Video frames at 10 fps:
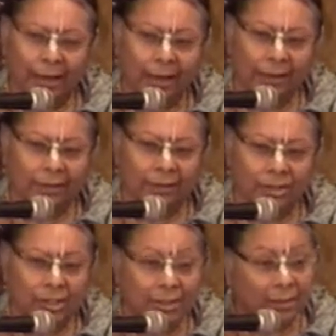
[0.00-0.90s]
and
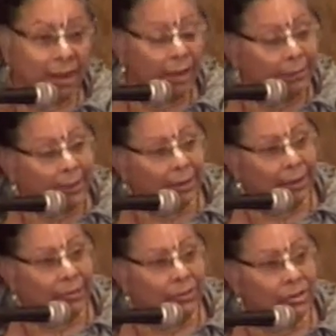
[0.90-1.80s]
she's coming
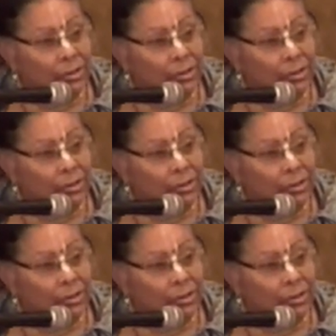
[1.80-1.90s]
now to